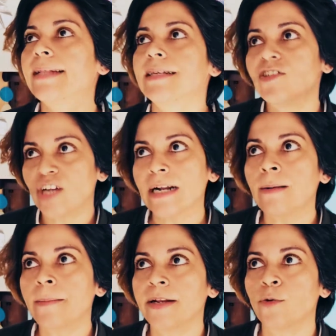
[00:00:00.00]
And this
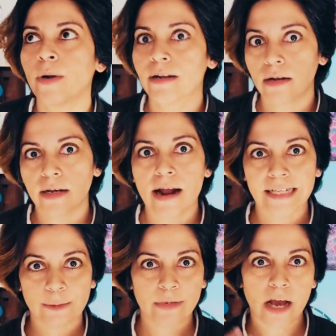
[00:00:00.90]
gentleman who had earlier
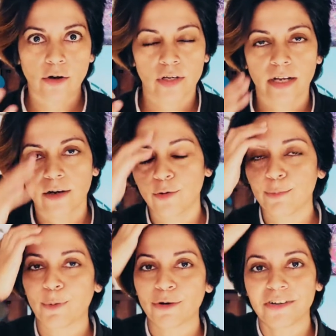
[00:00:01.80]
asked me how to take a
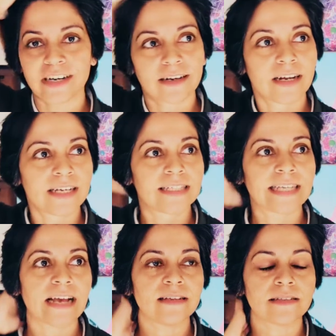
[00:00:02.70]
good portrait
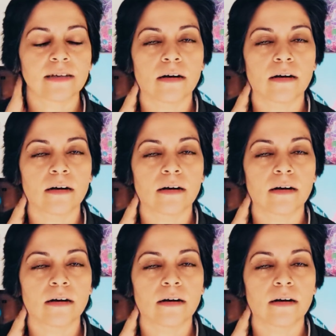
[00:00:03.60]
says,